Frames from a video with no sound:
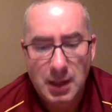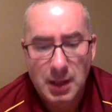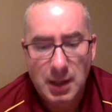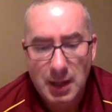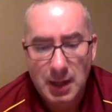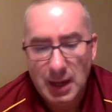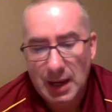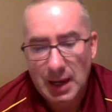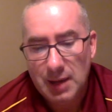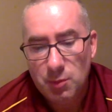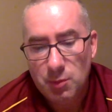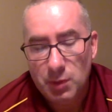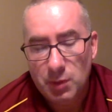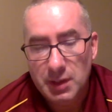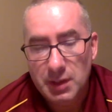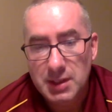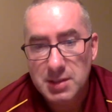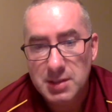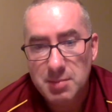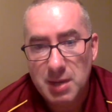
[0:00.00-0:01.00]
And with
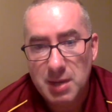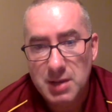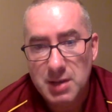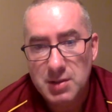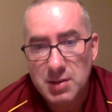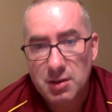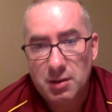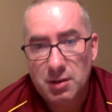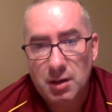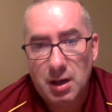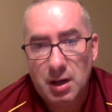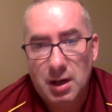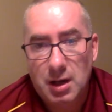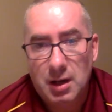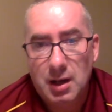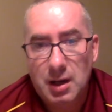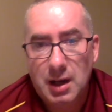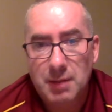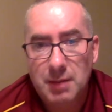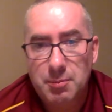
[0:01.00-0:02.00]
each measure,
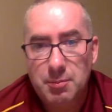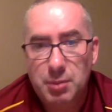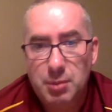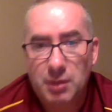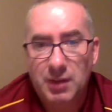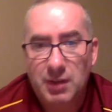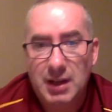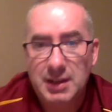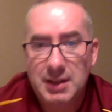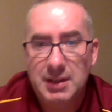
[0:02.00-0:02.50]
I provide the